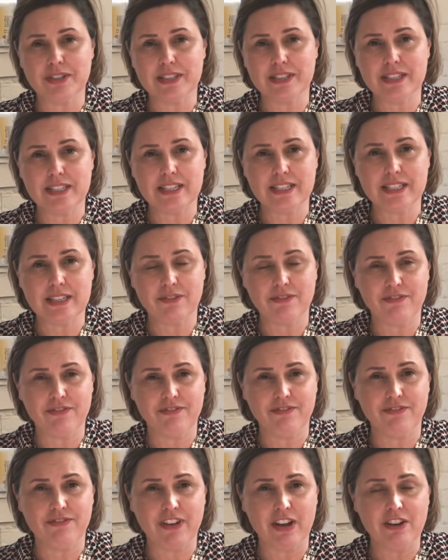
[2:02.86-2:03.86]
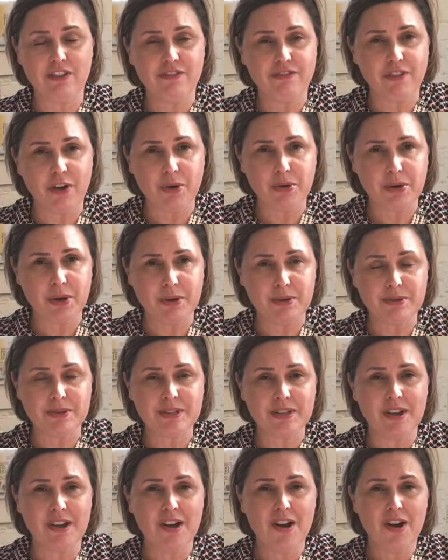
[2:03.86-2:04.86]
can see some fun
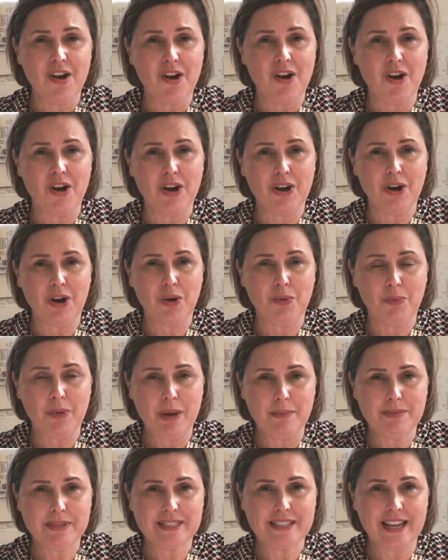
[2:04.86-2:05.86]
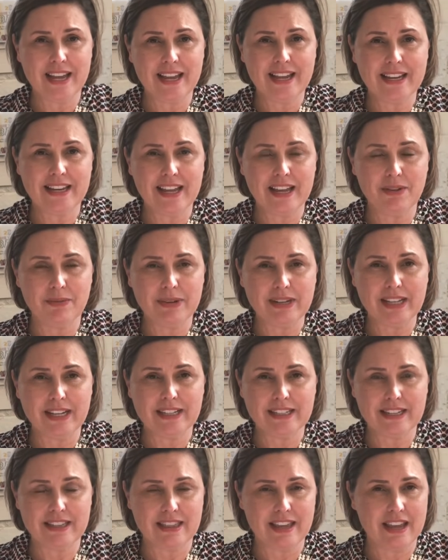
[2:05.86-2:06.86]
photos on our website and we'd
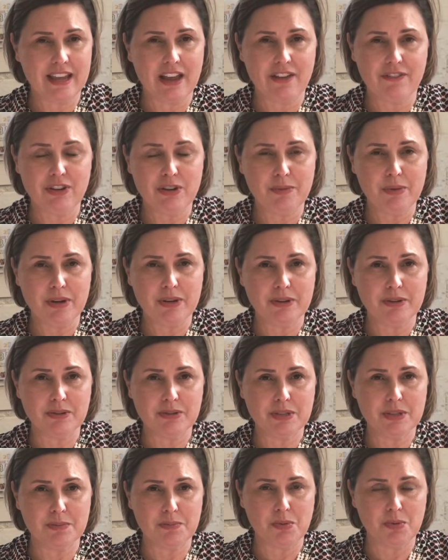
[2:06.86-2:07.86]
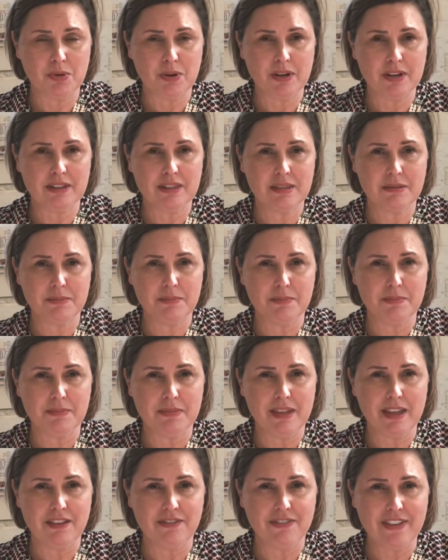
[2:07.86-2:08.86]
like to thank everyone who supported the
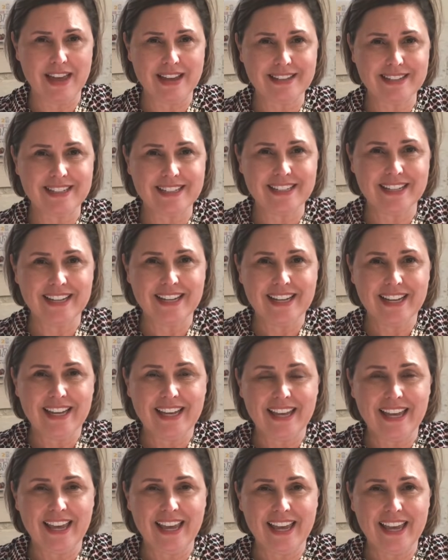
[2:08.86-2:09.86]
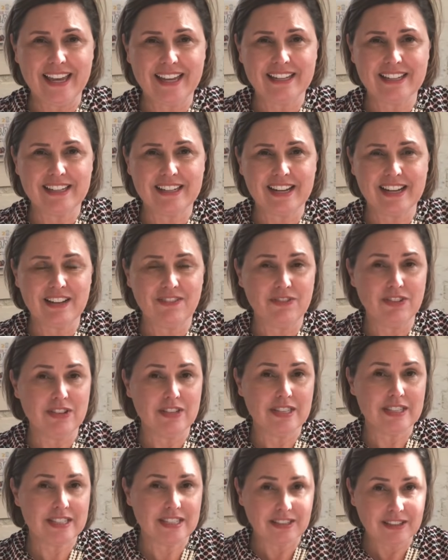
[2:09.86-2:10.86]
event. And if you'd
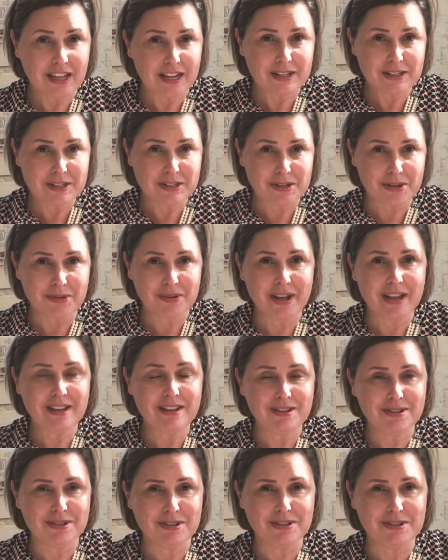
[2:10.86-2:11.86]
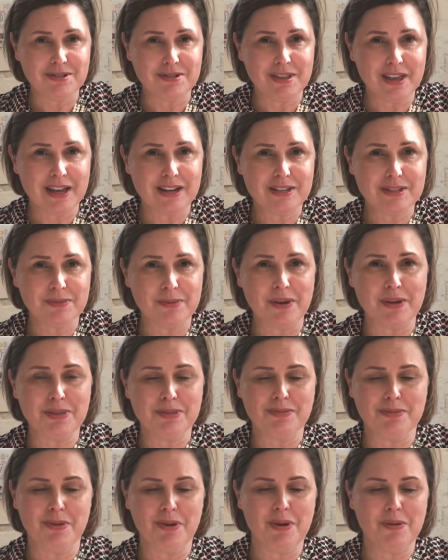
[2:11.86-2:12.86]
still like to donate, you can do that as well
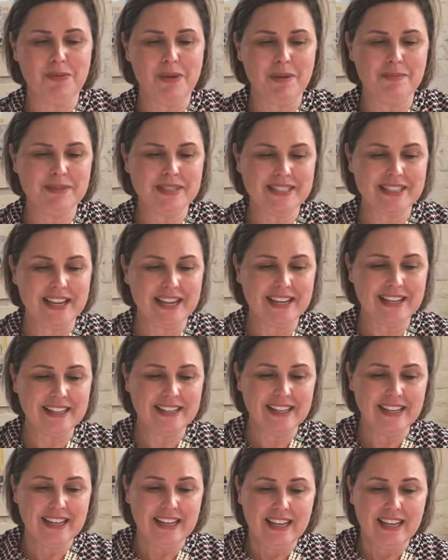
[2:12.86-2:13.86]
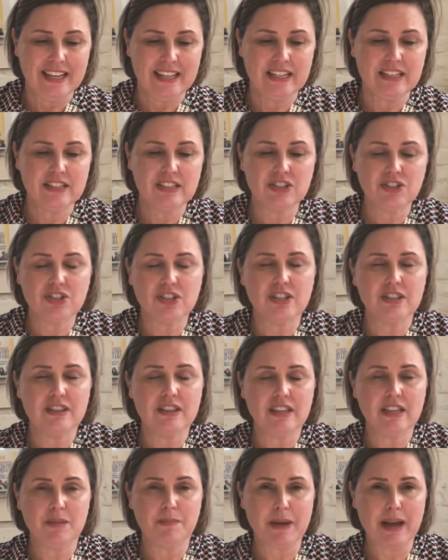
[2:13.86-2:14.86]
through our website. In addition,
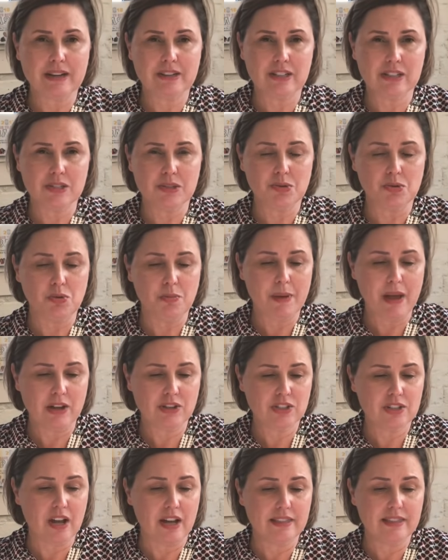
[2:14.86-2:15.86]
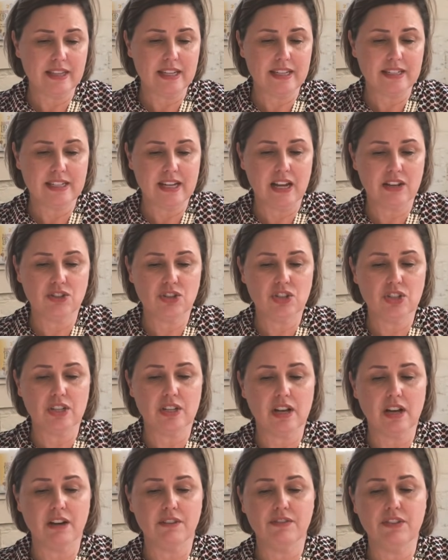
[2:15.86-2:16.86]
the Back to School Bash got the
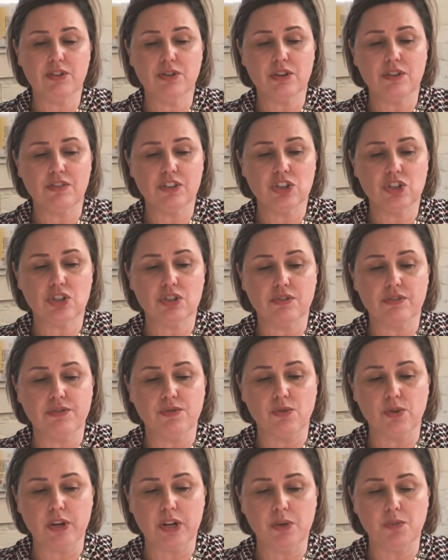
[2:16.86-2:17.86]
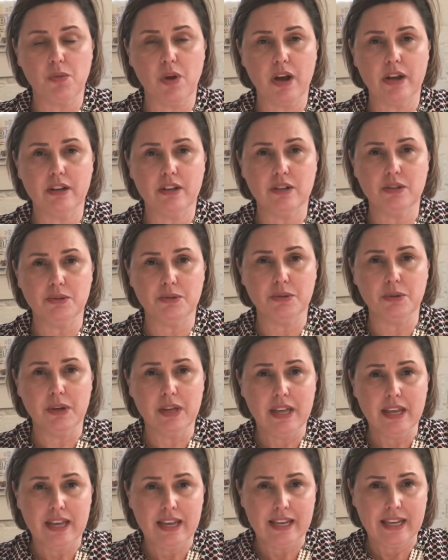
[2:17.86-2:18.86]
attention of Univision 41, who
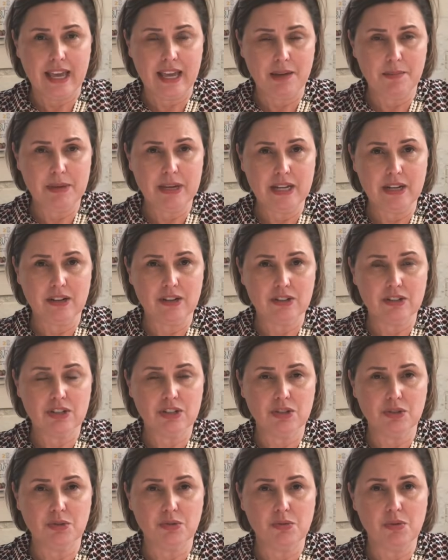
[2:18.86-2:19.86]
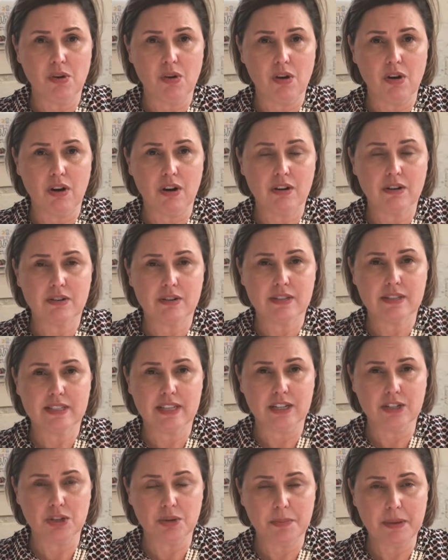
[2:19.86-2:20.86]
came here to our
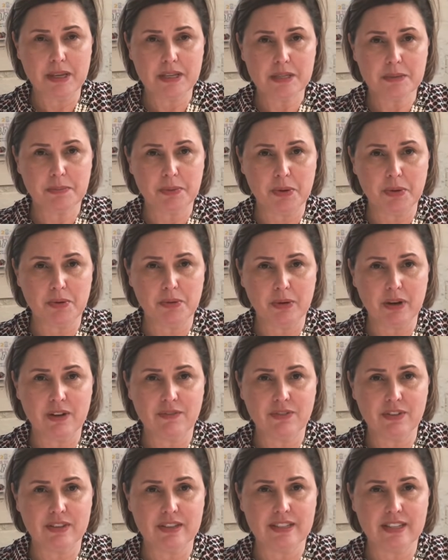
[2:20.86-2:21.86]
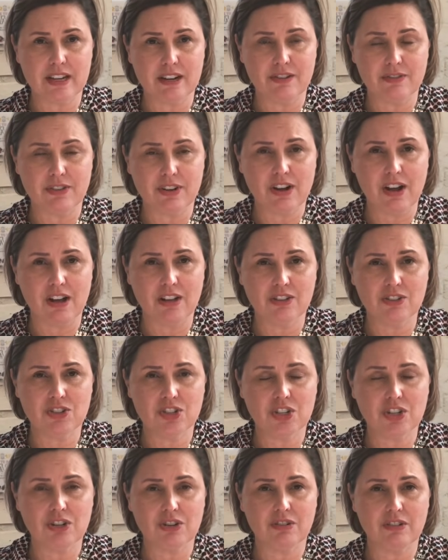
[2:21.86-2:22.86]
center-based program for the Center for College
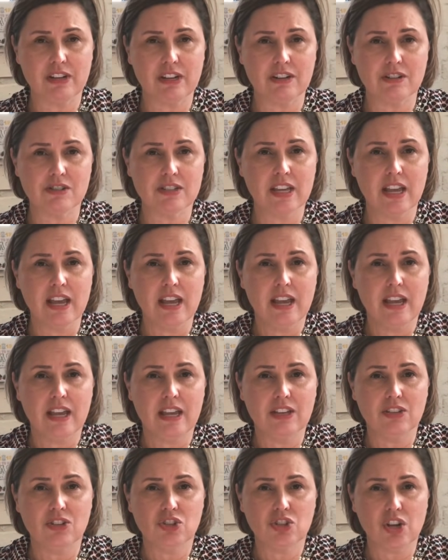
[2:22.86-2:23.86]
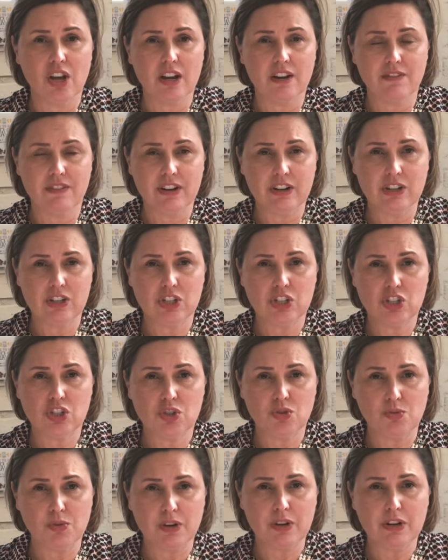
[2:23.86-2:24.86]
and Careers and shot a very
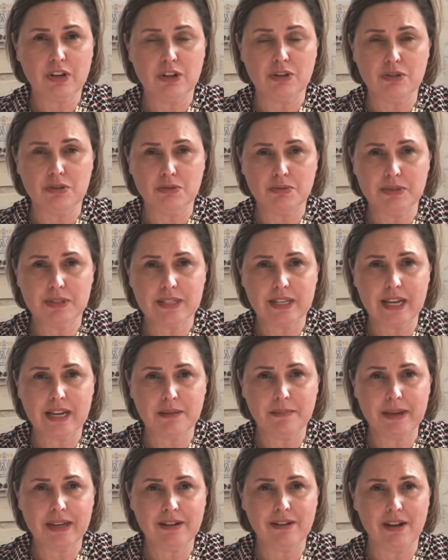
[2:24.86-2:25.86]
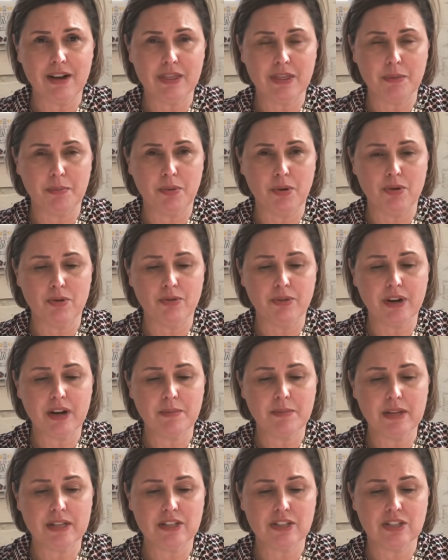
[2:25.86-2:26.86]
short news segment on the
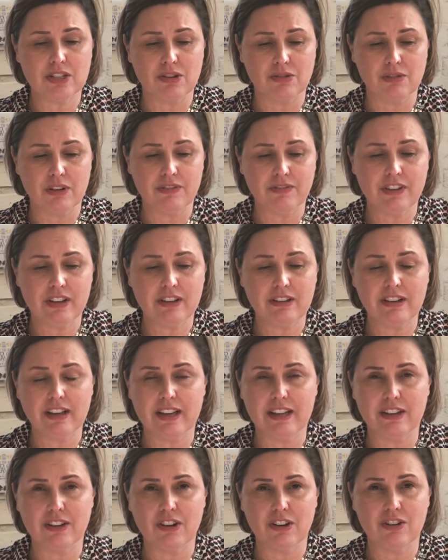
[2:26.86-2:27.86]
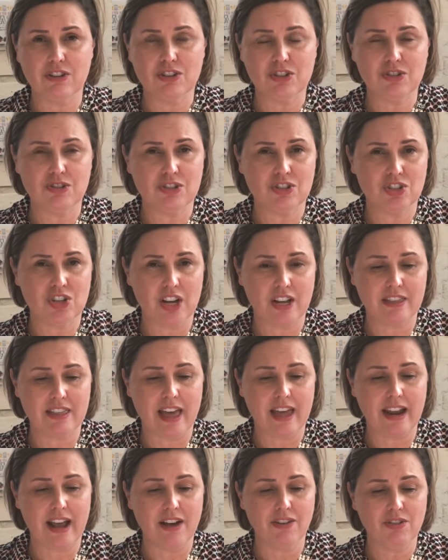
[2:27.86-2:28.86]
program. It's terrific. I encourage you to check
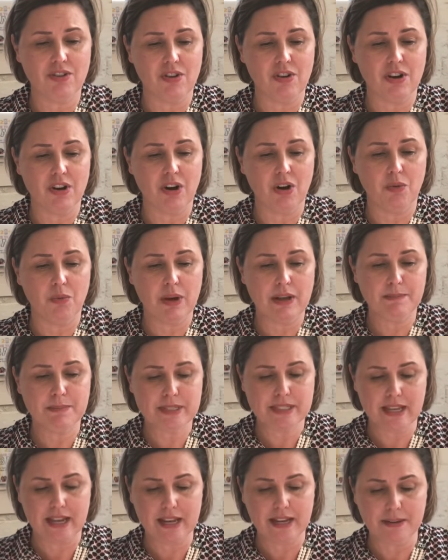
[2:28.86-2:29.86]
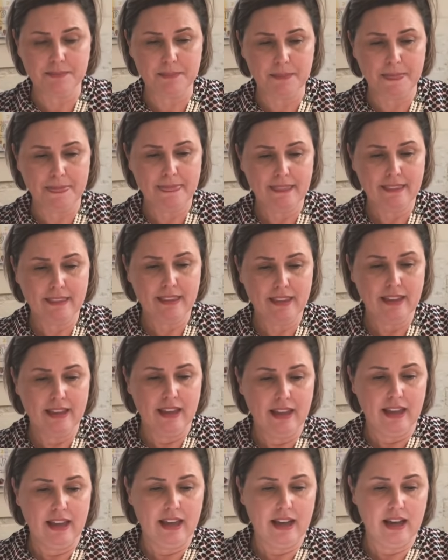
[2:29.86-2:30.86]
that out on our website.
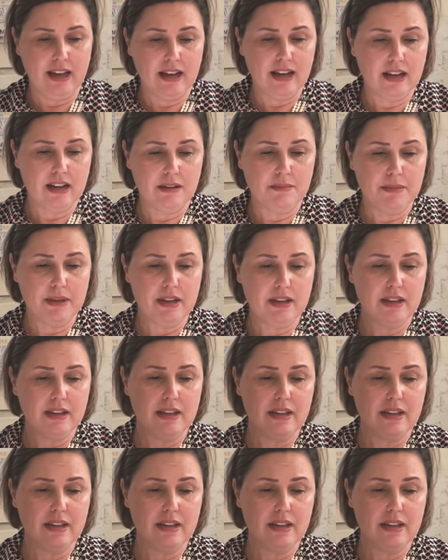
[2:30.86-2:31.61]
Um,